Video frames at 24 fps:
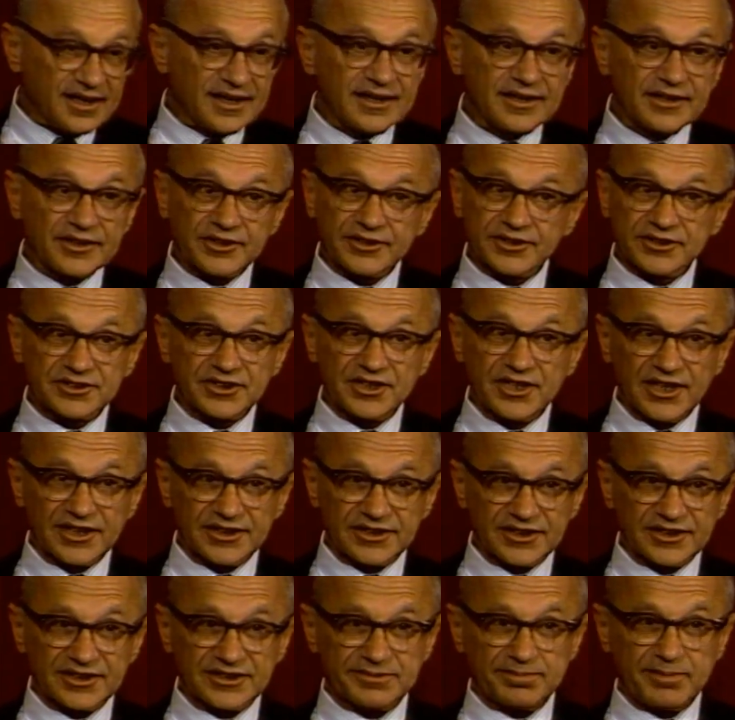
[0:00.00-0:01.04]
There is
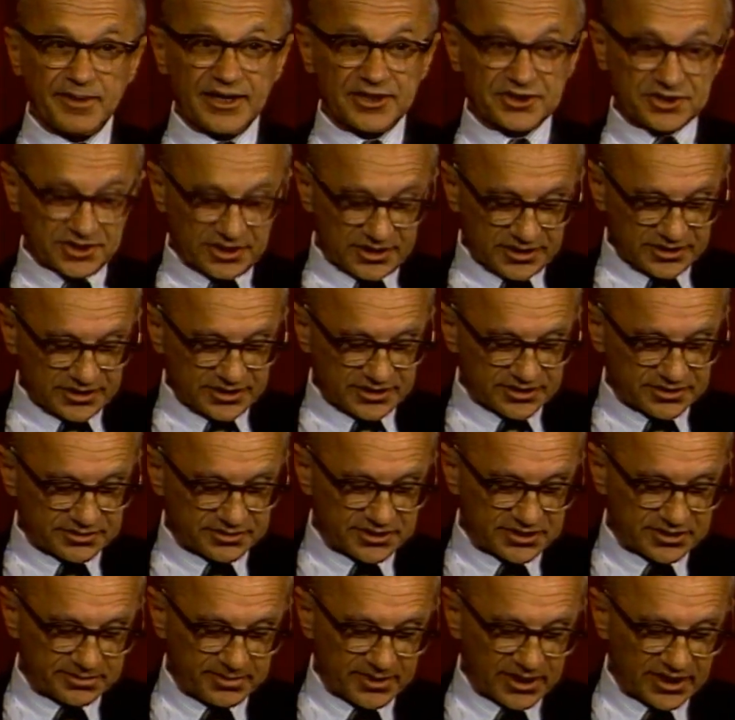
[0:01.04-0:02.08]
nothing special in this
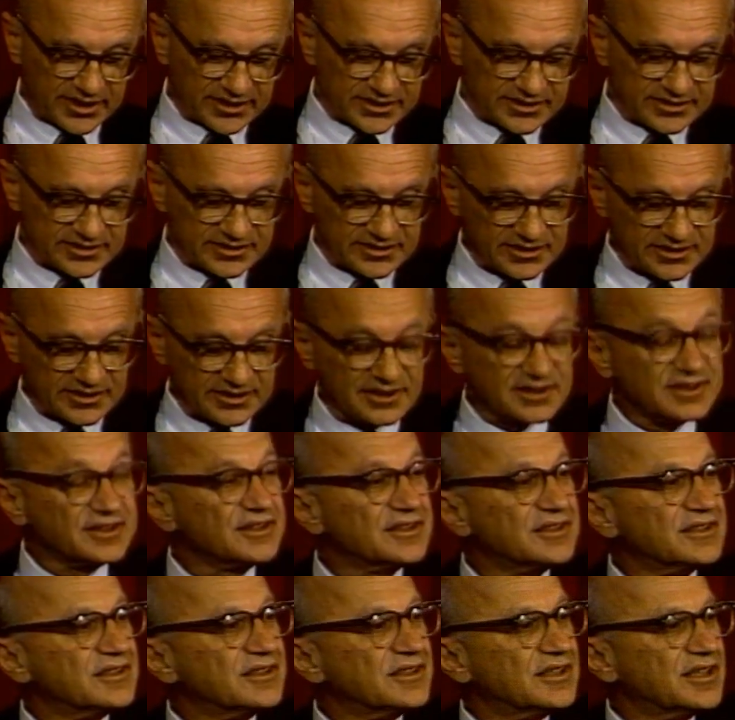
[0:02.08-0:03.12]
respect
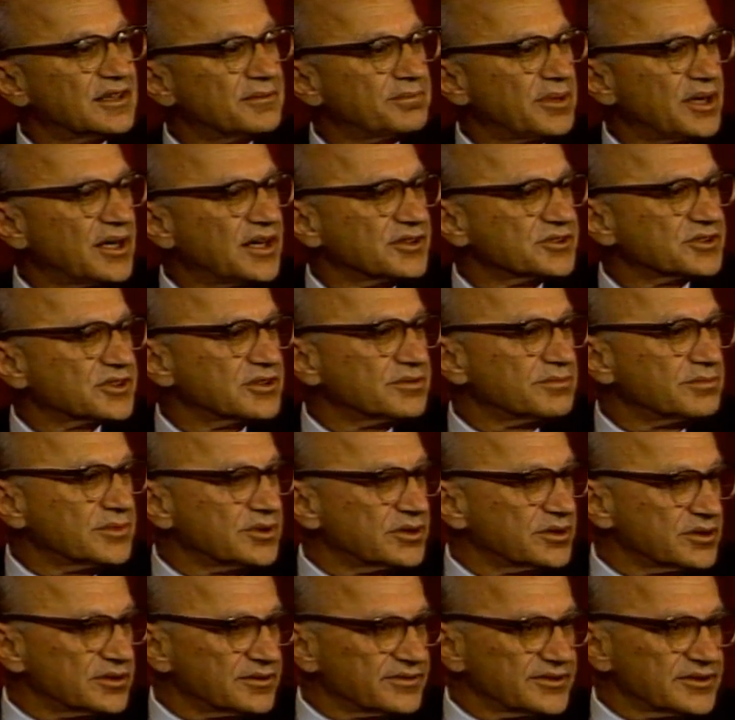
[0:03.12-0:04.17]
about the
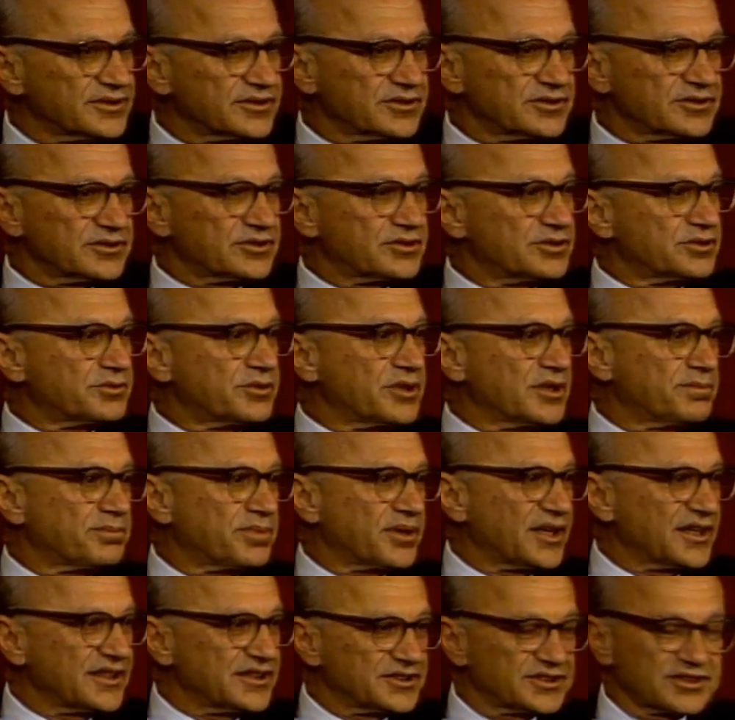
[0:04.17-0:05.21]
move to
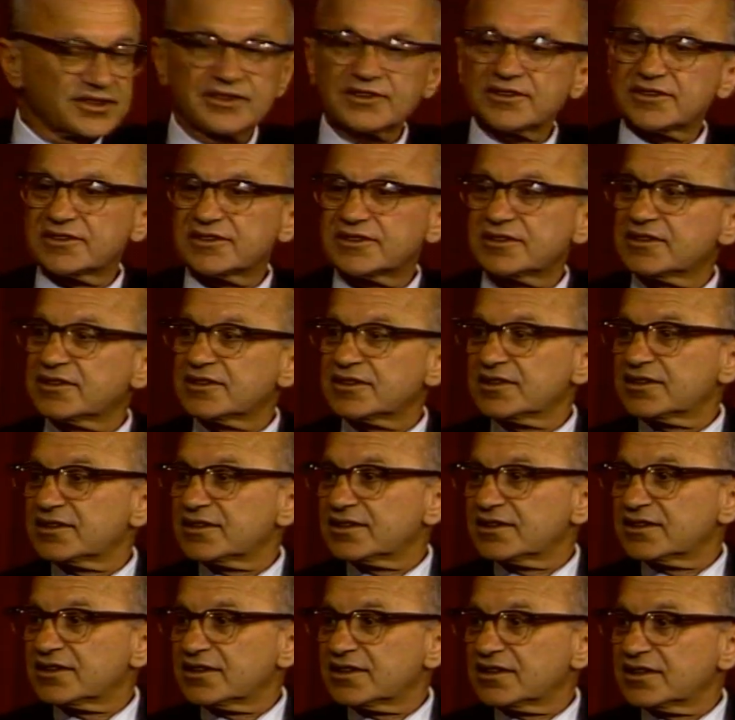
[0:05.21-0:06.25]
replacing
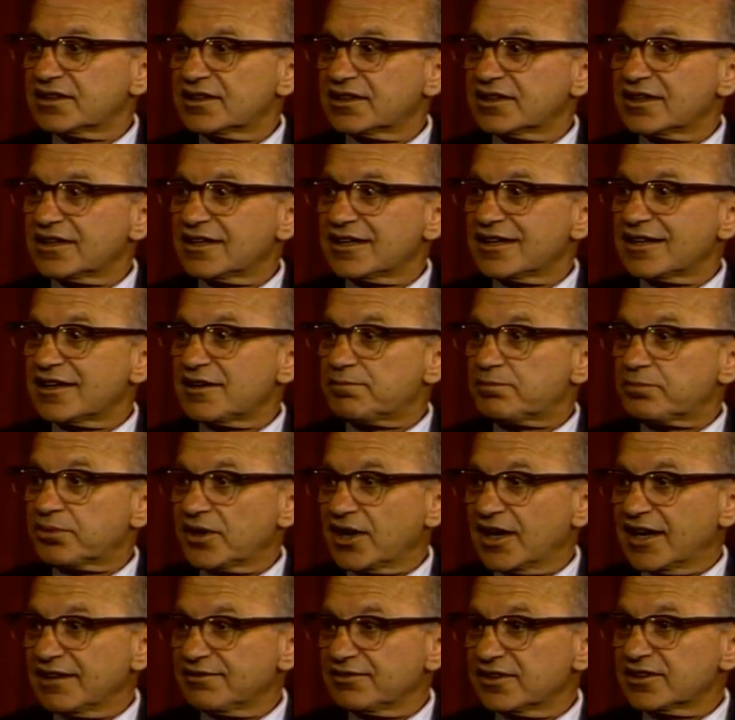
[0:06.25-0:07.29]

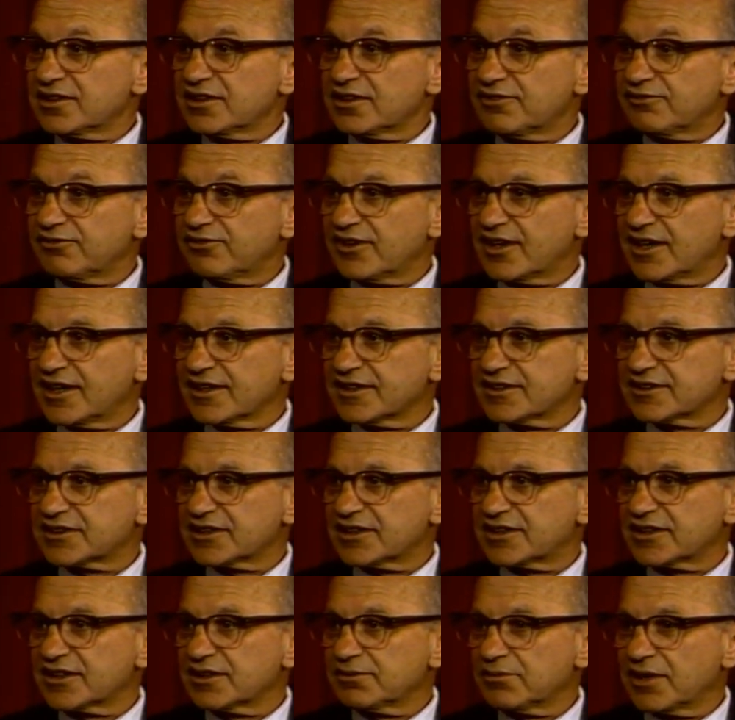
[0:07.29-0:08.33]
private
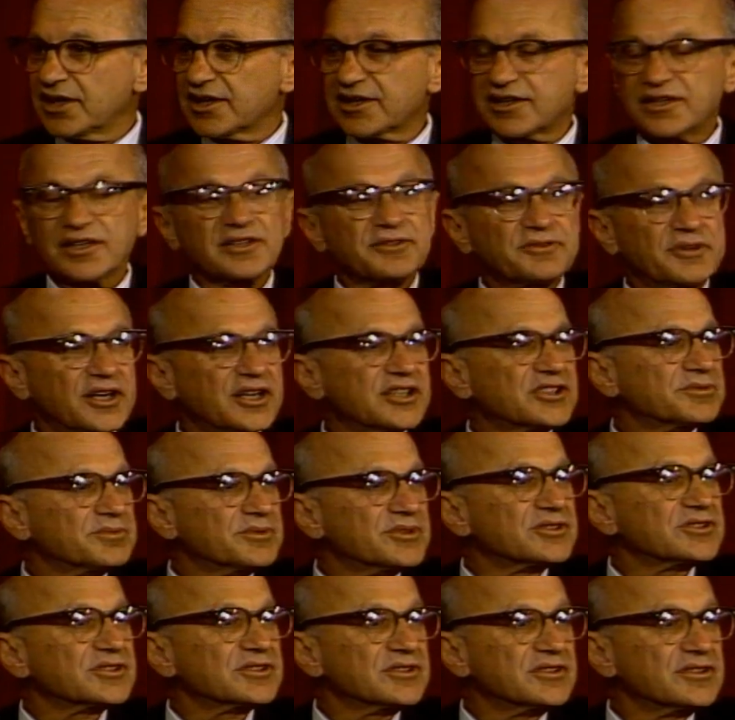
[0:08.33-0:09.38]
voluntary medical
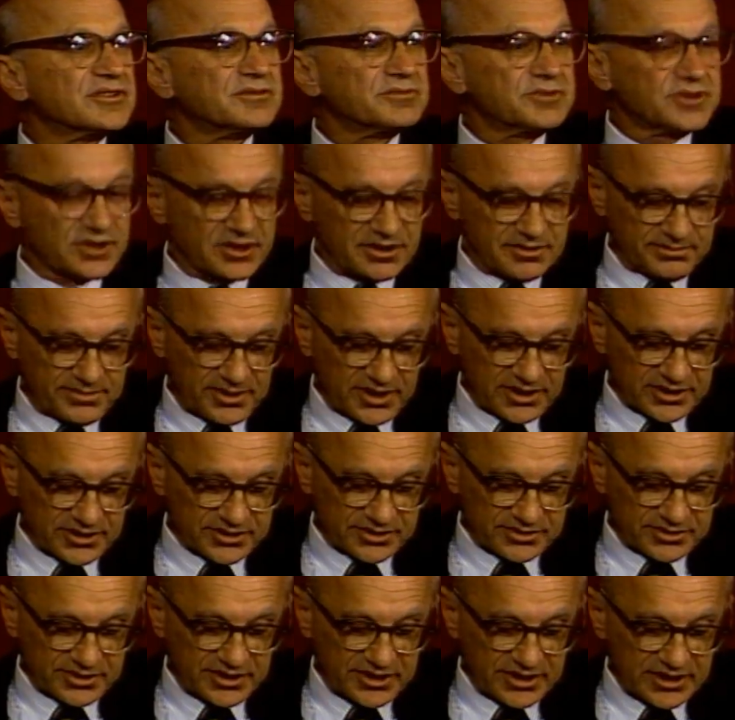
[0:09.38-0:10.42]
arrangements with
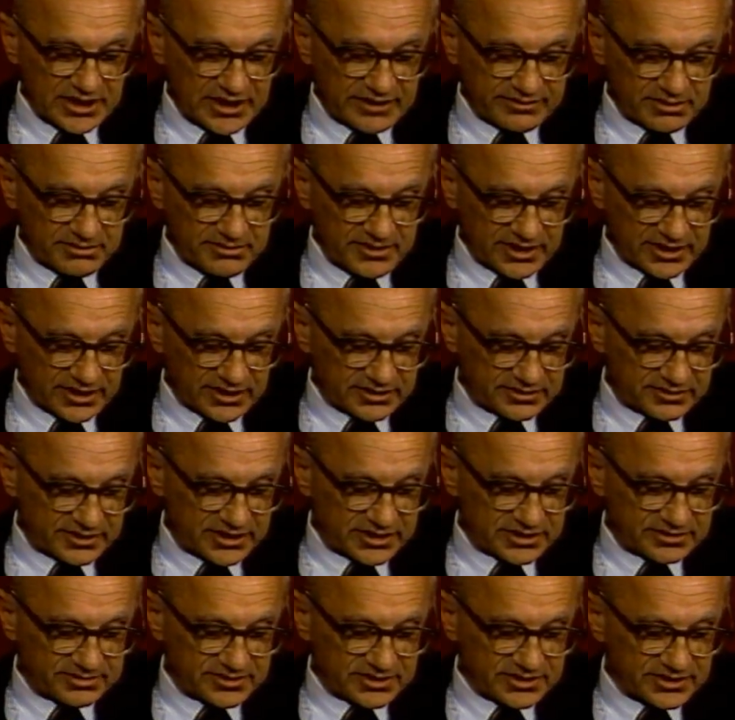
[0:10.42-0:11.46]
compulsory governmental
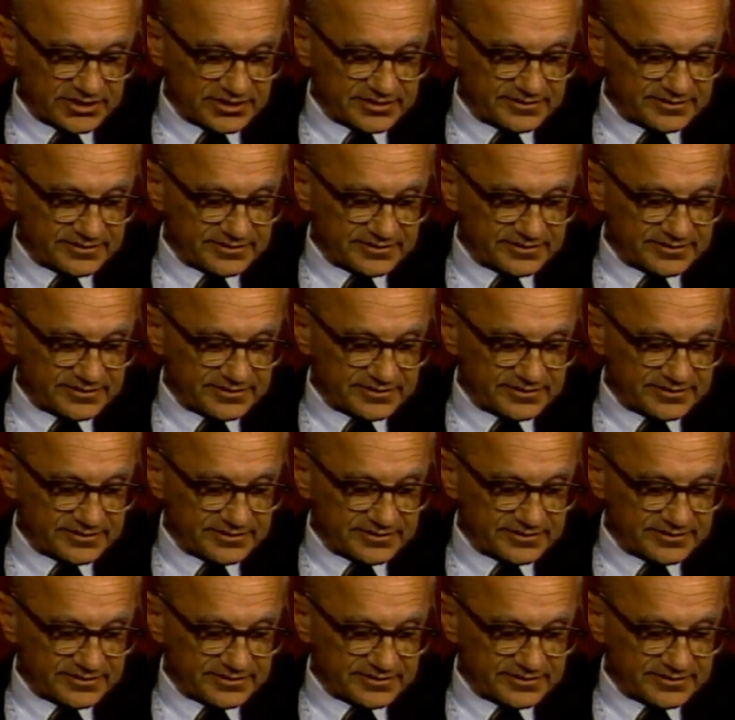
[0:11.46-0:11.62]
arrangements.